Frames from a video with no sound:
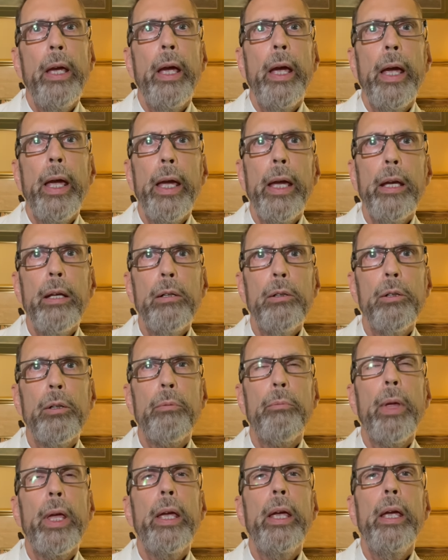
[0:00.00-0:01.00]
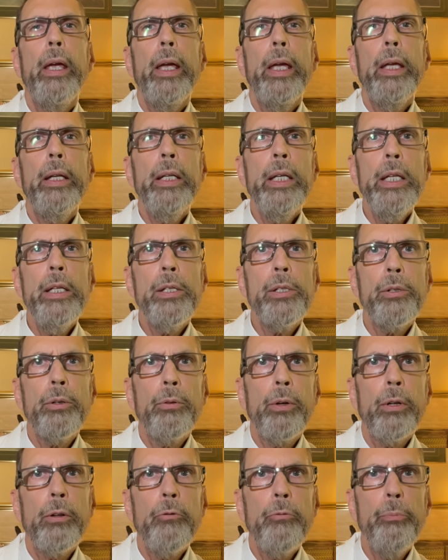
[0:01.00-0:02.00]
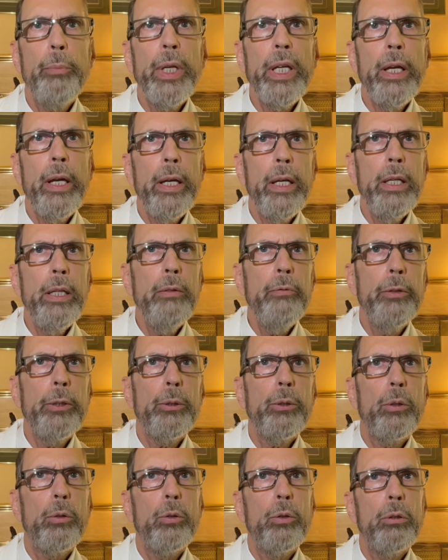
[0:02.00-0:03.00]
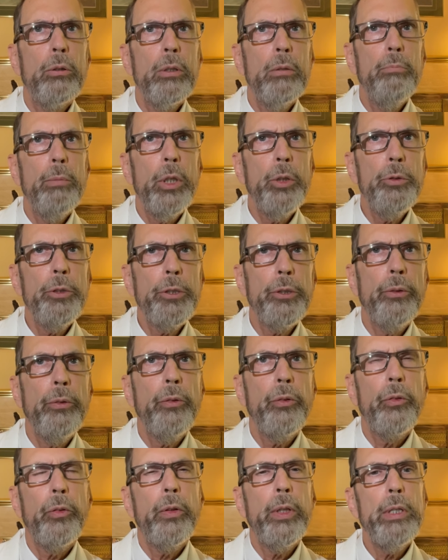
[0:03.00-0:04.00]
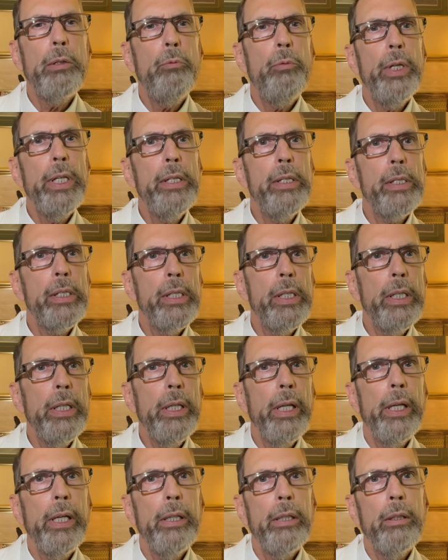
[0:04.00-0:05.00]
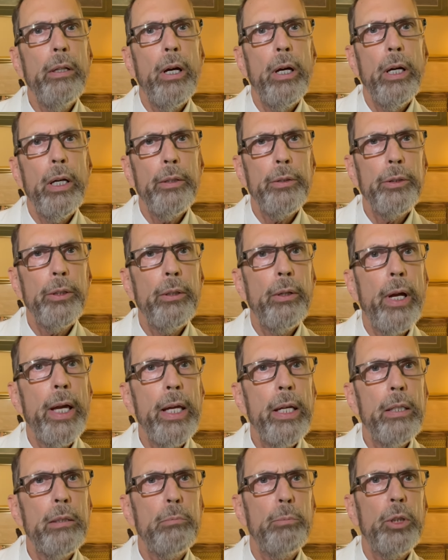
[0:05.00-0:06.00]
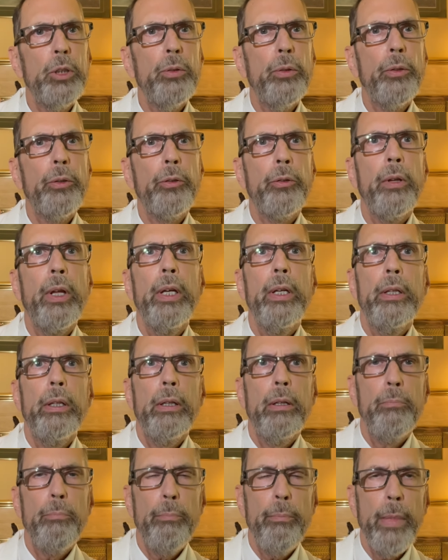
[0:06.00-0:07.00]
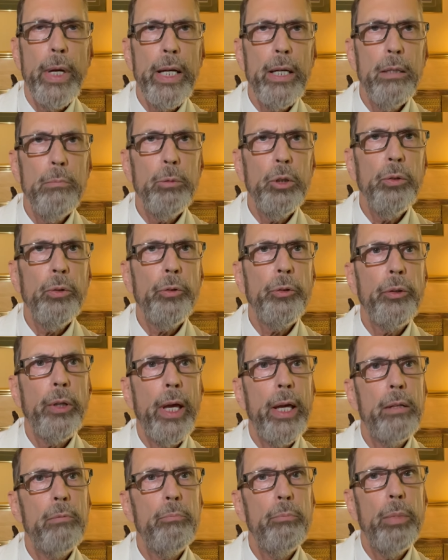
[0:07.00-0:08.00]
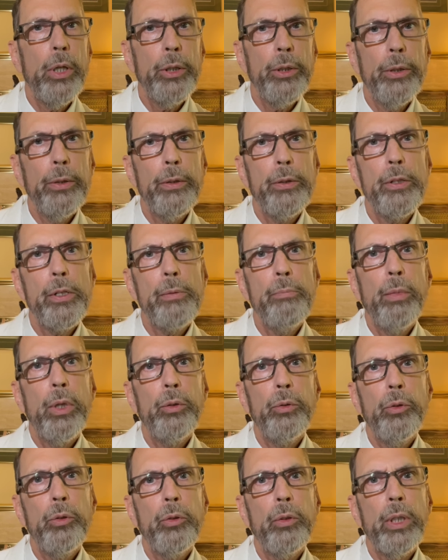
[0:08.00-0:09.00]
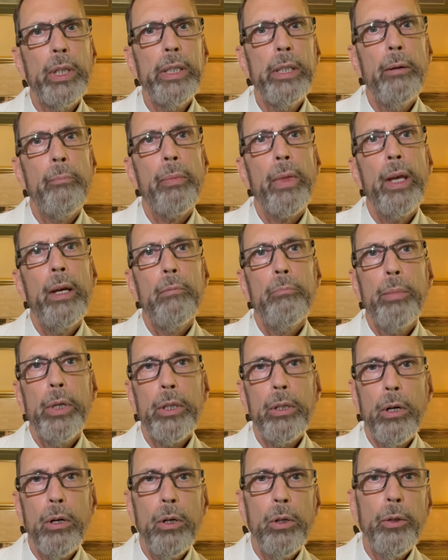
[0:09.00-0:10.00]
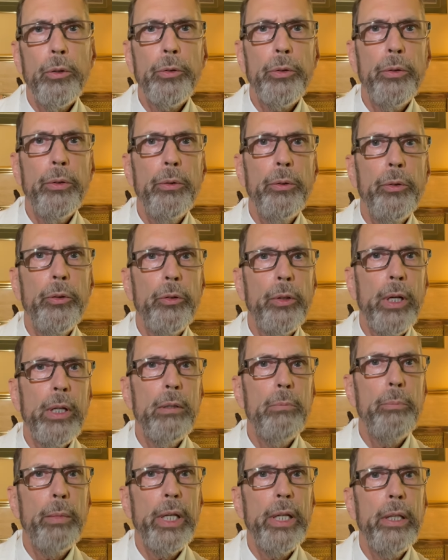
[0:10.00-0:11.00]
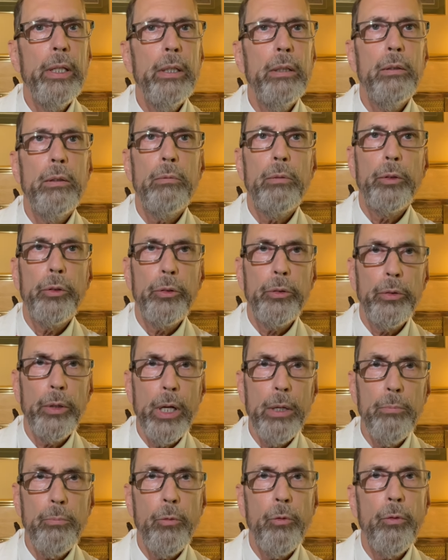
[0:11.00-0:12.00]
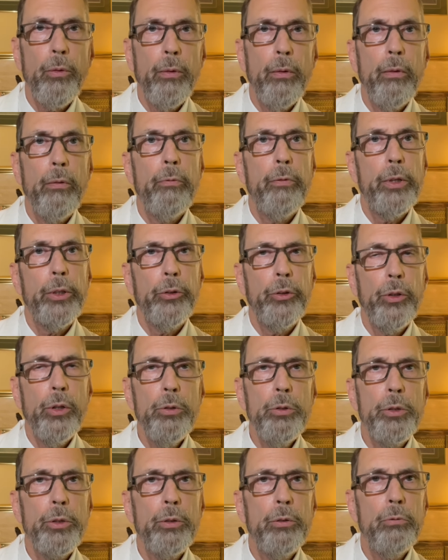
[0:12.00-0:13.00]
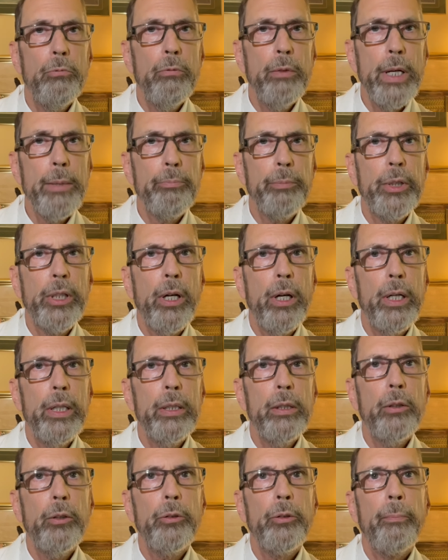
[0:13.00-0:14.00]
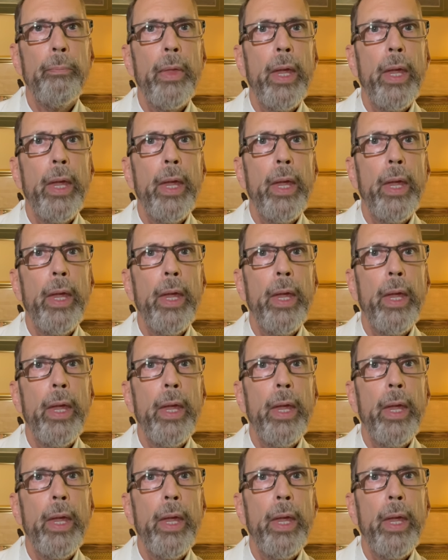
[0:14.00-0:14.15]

and any sort of behavior or emotions that we see in other animals, mammals and birds mostly, but also some in some social reptiles,